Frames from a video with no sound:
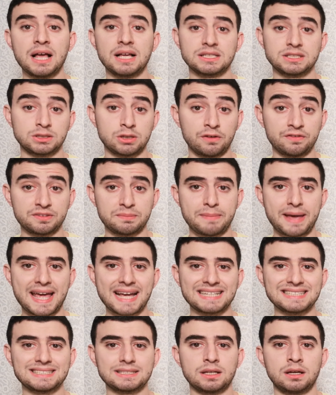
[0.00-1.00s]

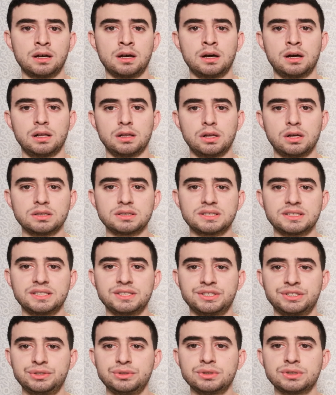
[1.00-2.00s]
Softmax loss
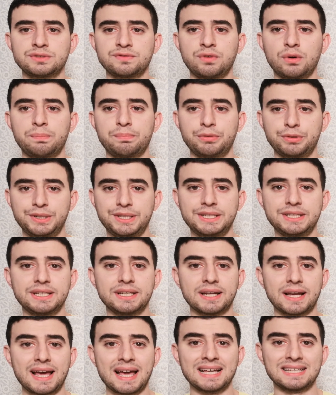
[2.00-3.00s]
is used for
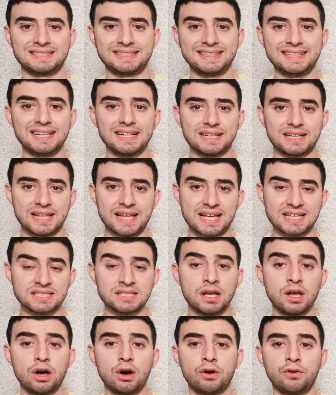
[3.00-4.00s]
predicting a single
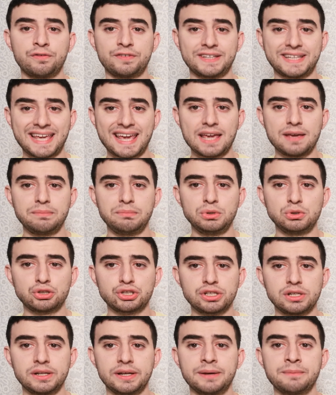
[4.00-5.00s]
class of k
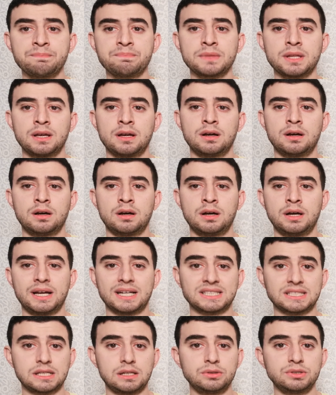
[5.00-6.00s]
mutually
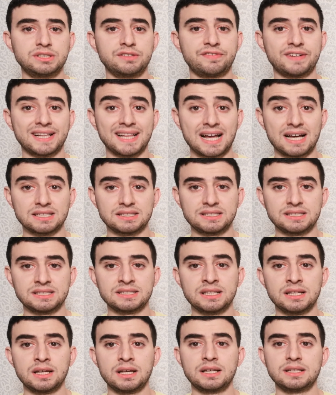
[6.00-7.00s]
exclusive
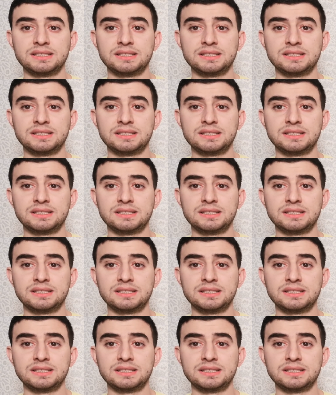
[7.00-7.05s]
classes.